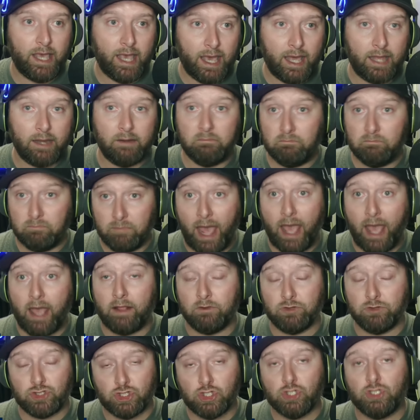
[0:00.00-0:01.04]
and that
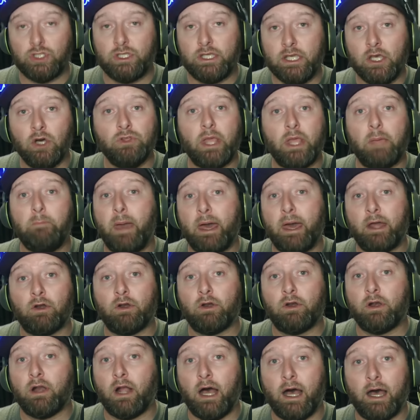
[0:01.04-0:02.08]
should yield a
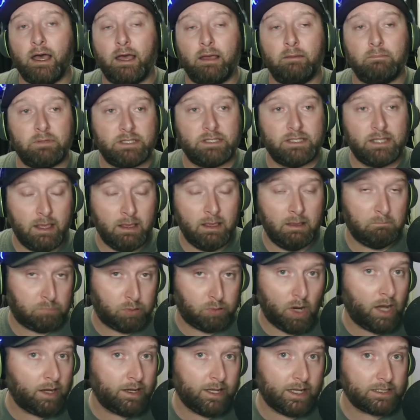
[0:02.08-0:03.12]
better uh,
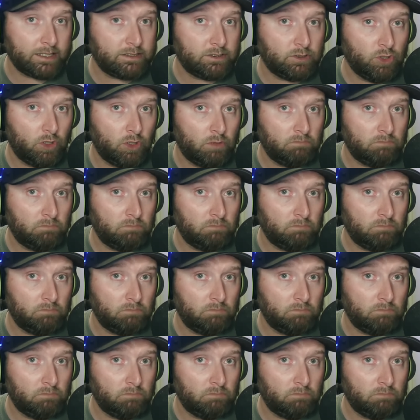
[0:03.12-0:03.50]
product